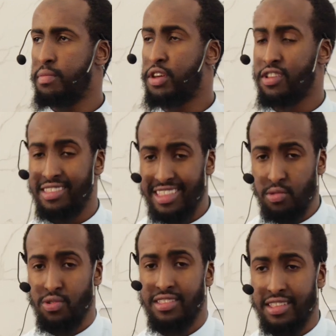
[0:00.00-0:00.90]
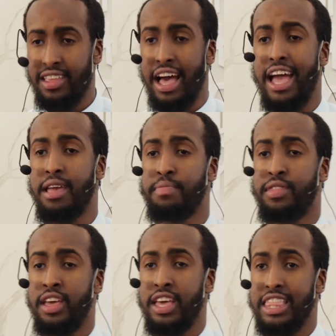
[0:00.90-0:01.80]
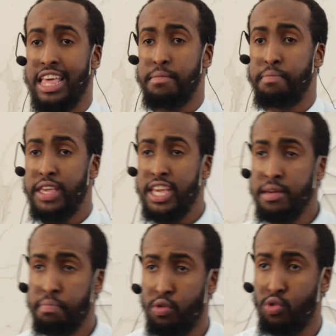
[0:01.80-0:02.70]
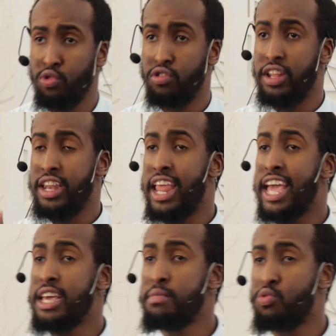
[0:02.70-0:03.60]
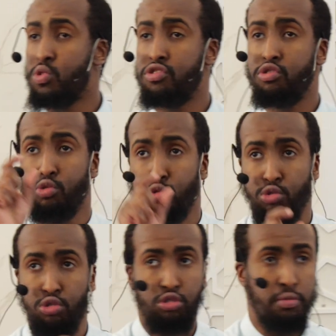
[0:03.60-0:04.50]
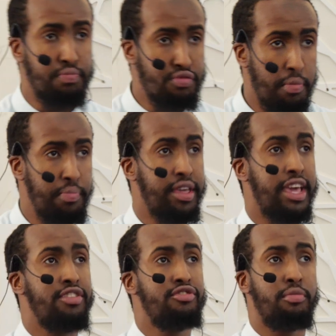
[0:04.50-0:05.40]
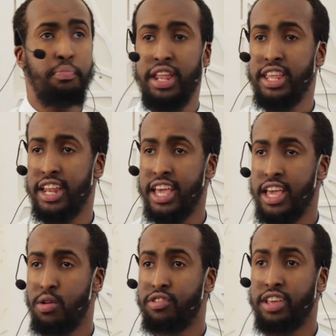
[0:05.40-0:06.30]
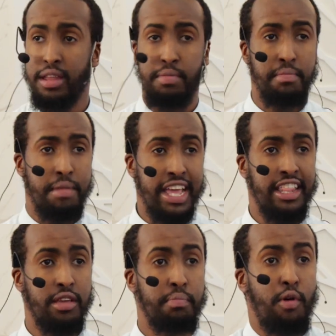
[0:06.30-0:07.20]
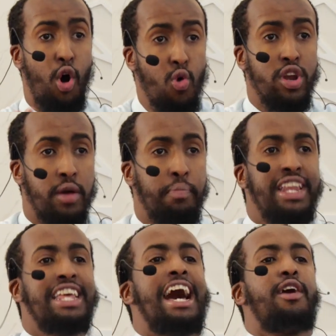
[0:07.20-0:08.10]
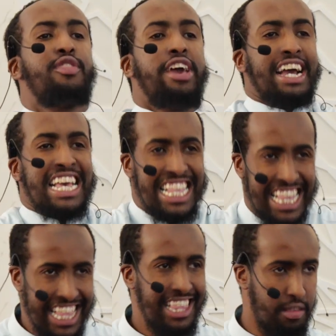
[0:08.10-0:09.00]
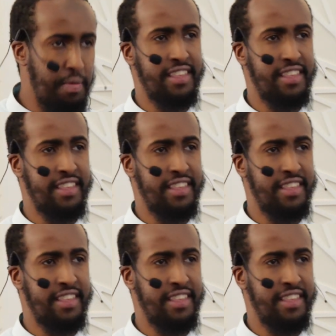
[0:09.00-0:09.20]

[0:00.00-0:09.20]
Because this was a time that people's names was used to propagate this opinion. It was going to be made the only opinion out there, consensus